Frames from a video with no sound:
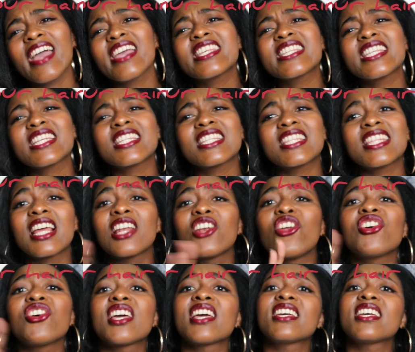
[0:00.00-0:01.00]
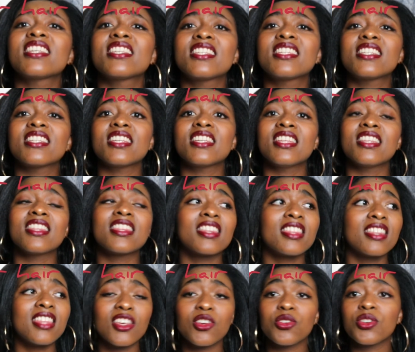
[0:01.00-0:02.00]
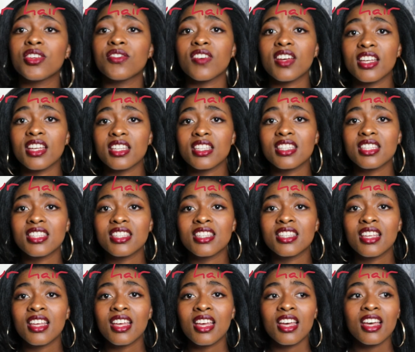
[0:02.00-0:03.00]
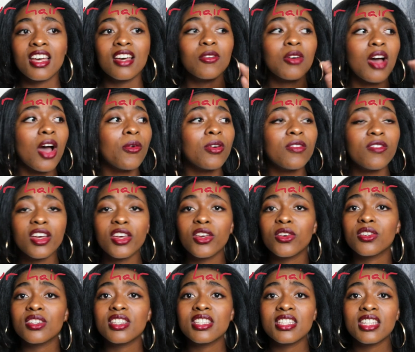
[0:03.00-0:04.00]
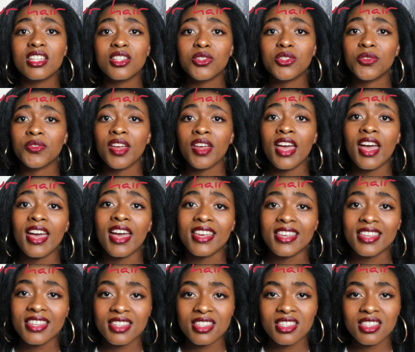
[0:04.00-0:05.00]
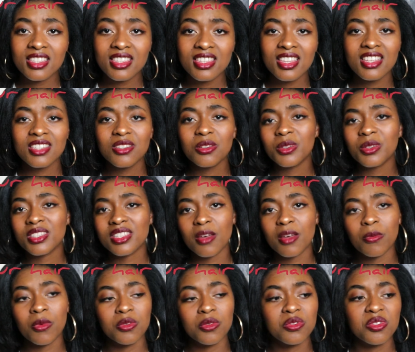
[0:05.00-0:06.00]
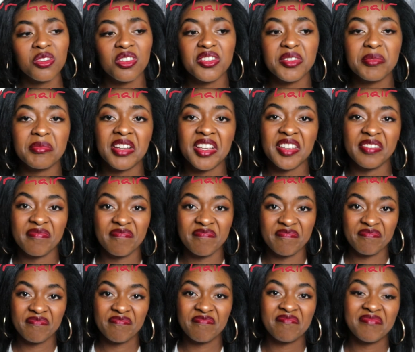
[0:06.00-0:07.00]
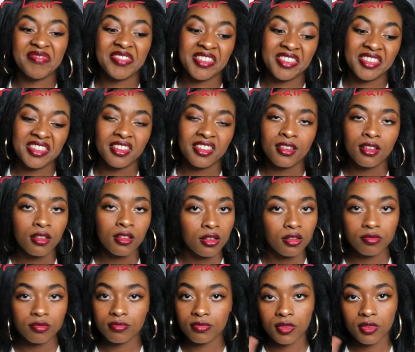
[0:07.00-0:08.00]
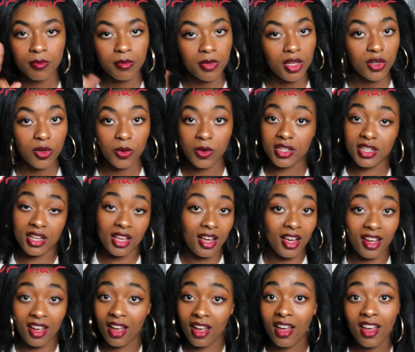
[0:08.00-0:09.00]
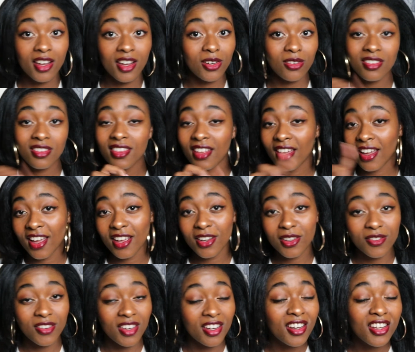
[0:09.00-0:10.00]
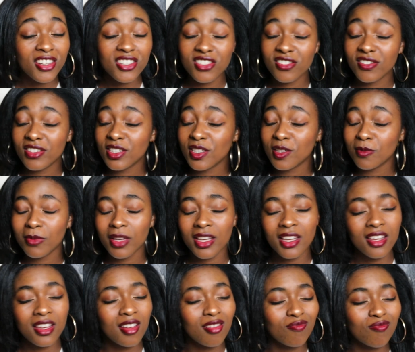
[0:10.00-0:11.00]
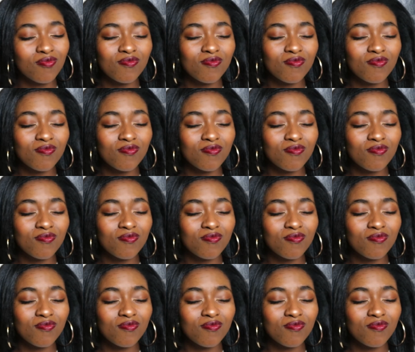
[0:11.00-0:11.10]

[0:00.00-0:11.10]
isn't the longest in the universe. However your state of hair is, there's always someone who's going to be like, I don't want that kind of energy reaching my hair.